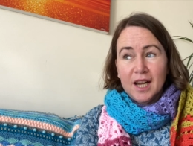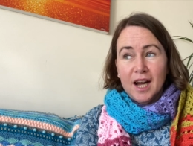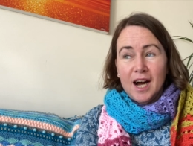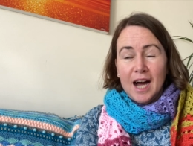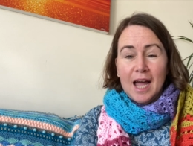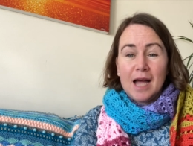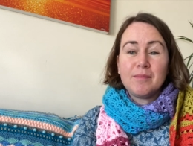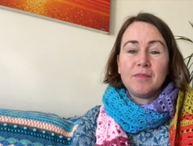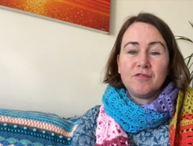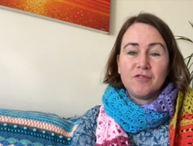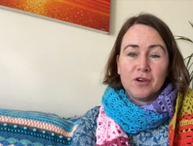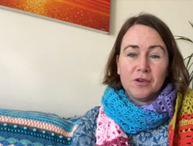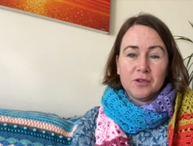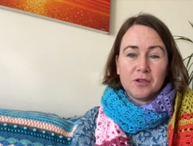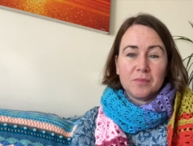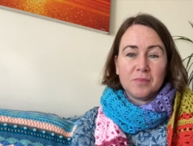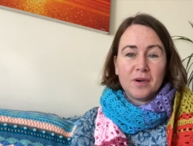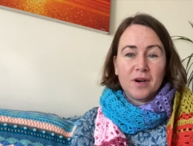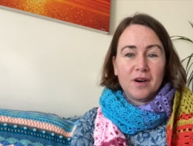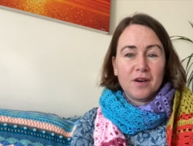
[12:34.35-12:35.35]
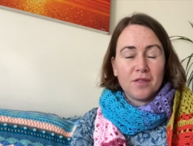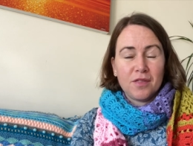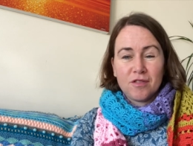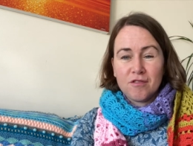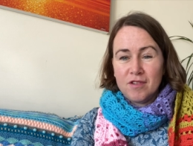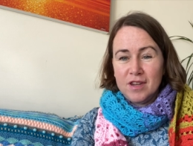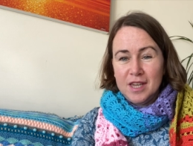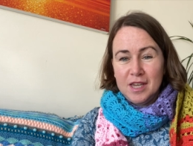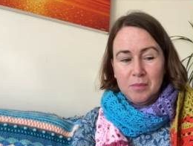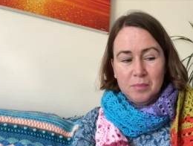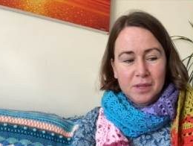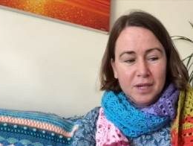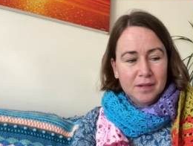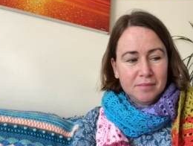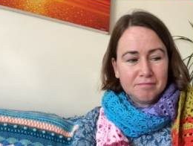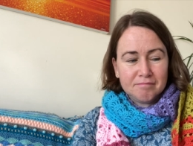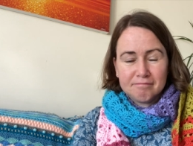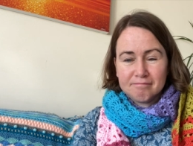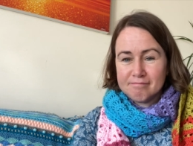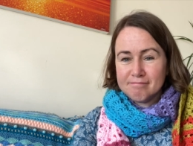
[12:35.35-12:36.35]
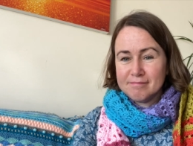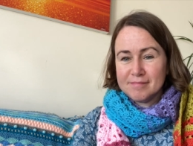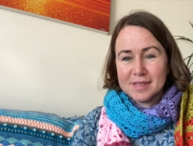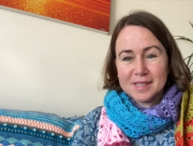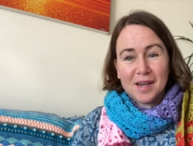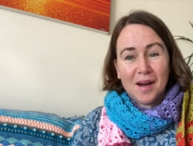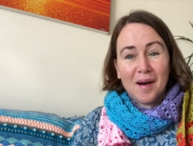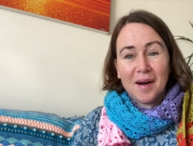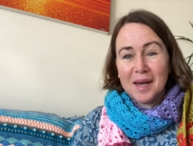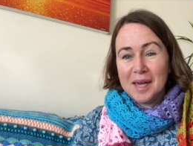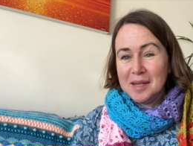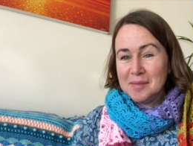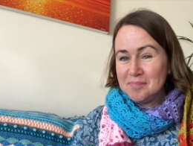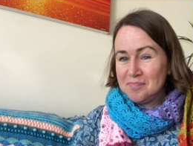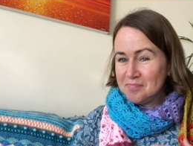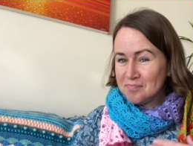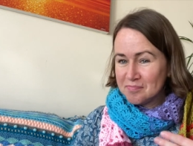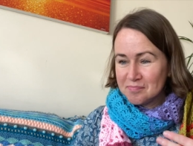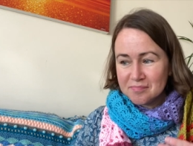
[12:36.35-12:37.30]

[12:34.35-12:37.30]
I am enrolled on part three, but time